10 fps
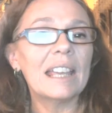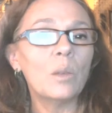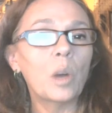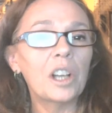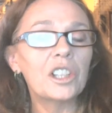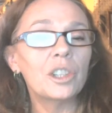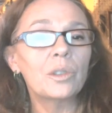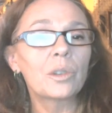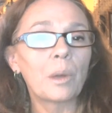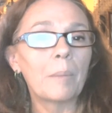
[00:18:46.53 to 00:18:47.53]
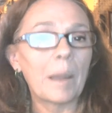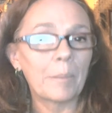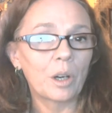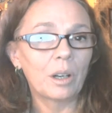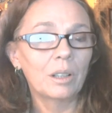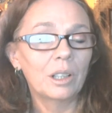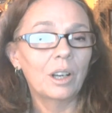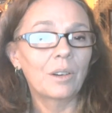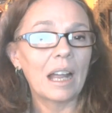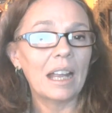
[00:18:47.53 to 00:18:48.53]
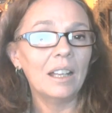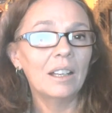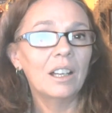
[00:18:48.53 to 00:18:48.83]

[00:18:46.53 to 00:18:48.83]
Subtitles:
he wants you to remember, all right,